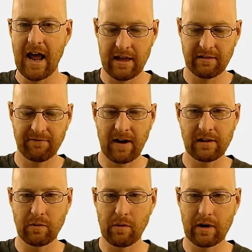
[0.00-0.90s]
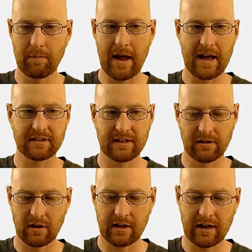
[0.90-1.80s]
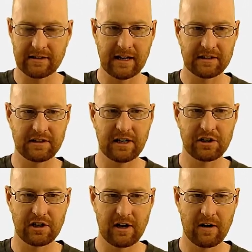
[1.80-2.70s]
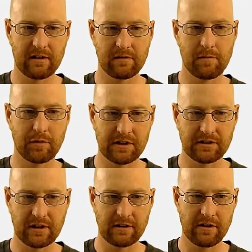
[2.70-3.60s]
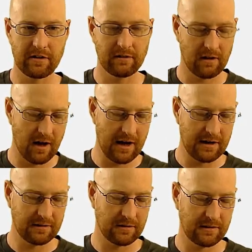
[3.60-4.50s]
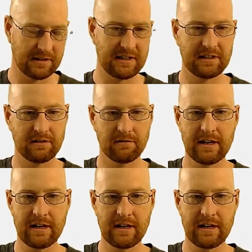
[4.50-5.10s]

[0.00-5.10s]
And then finally, we want to pass in our context dictionary. Let me put this on another line so it's easy to